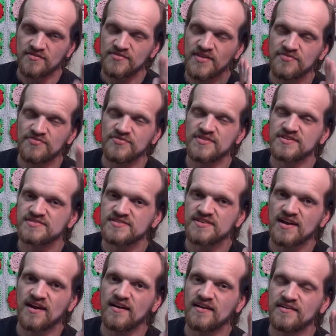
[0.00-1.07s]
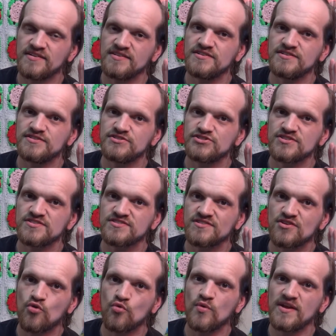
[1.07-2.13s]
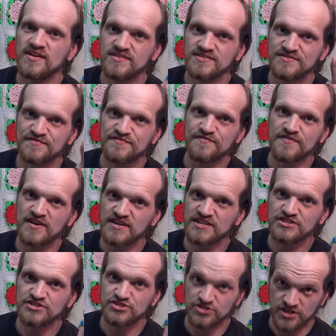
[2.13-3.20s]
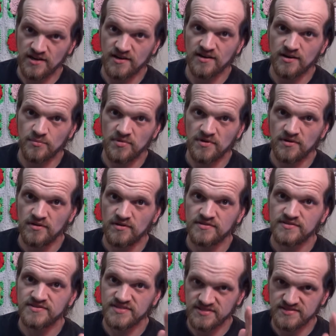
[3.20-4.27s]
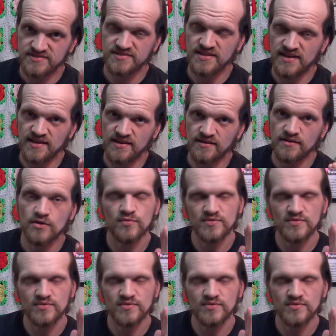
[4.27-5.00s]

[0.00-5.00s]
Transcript: that this guy just quit his fucking job to stay.